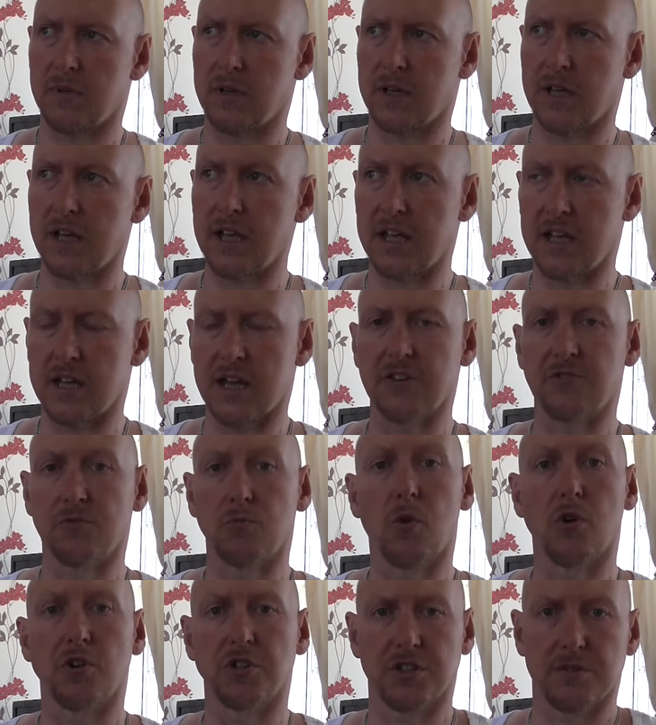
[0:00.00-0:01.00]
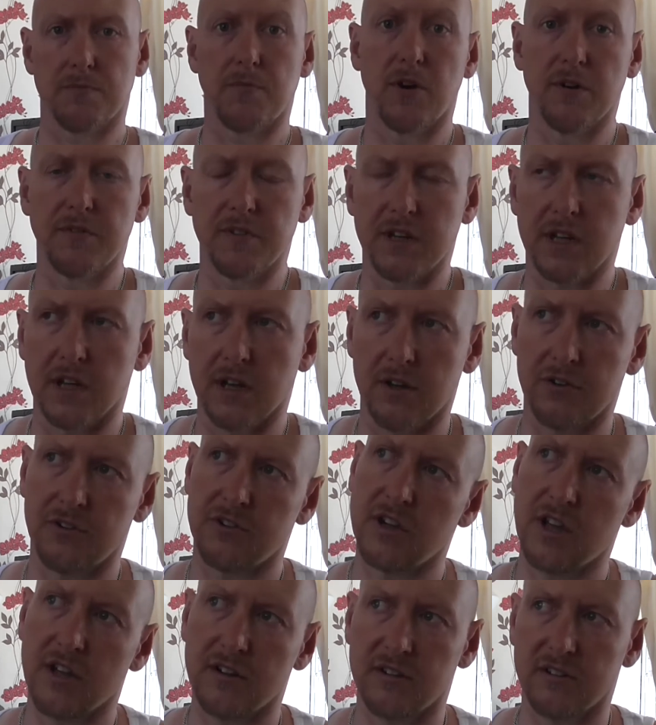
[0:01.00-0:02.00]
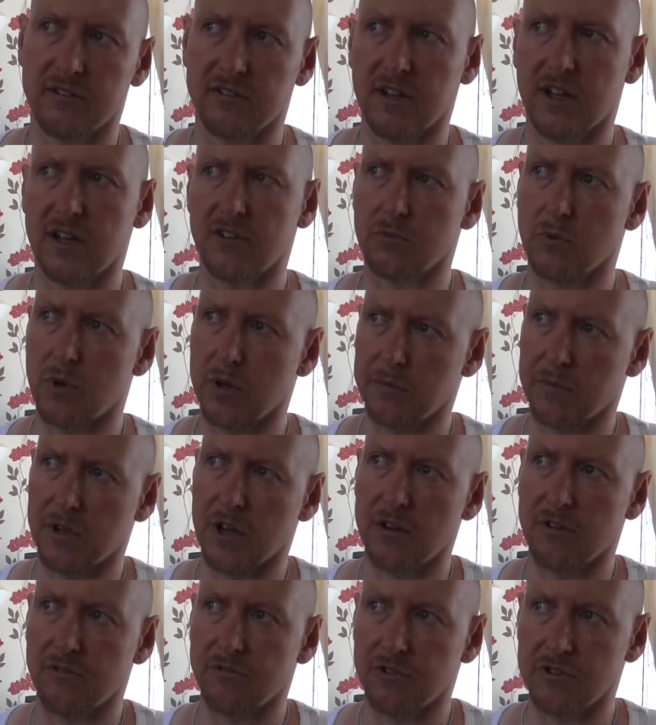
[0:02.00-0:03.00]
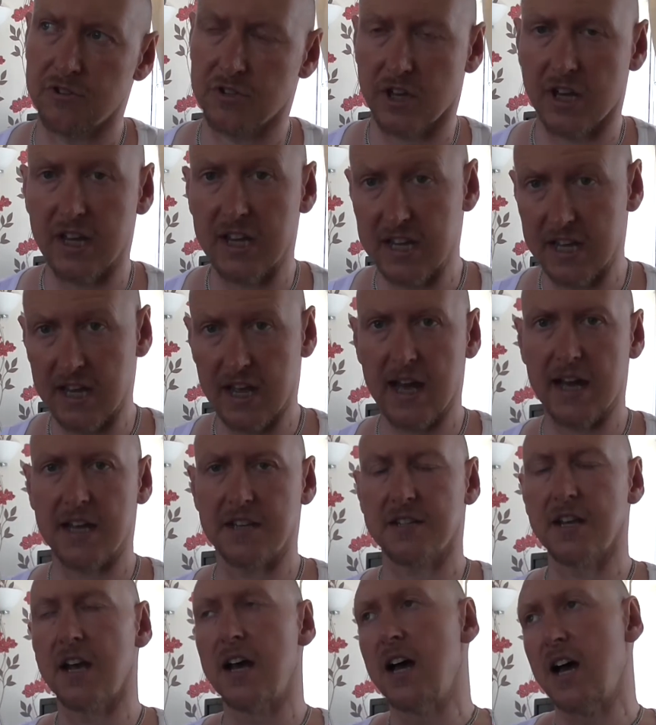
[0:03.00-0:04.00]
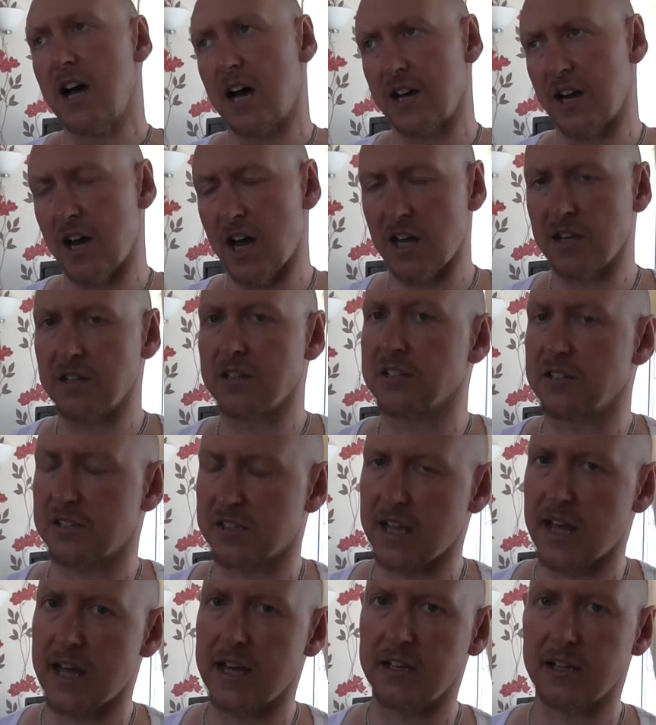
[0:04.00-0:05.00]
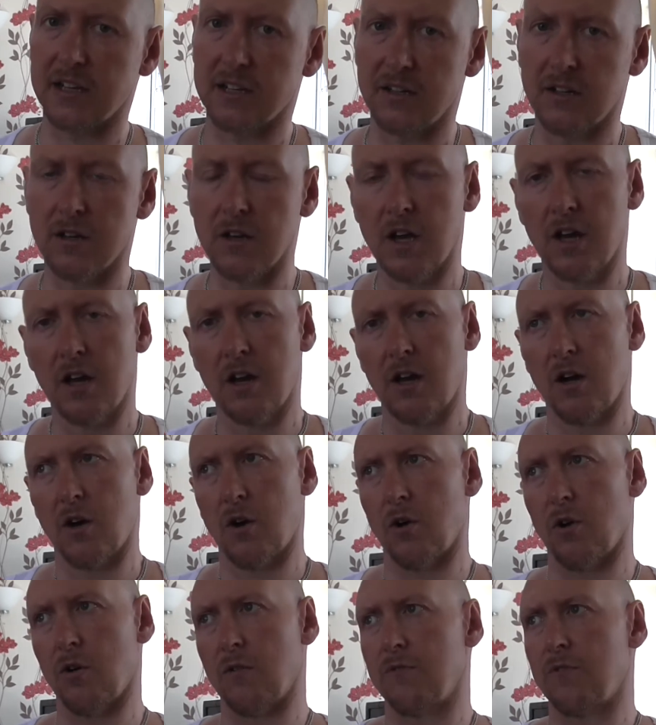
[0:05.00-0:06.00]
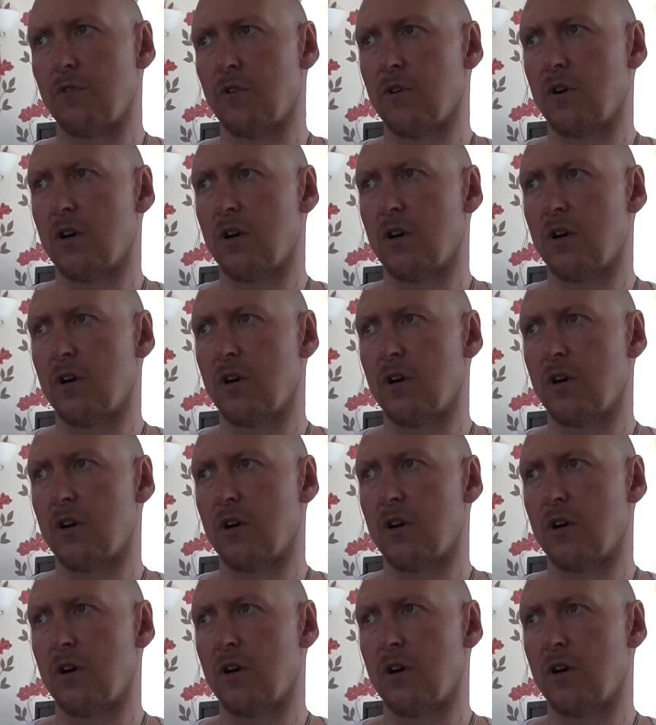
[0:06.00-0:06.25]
he has watched my videos, he understands what I'm going through, so he has an understanding of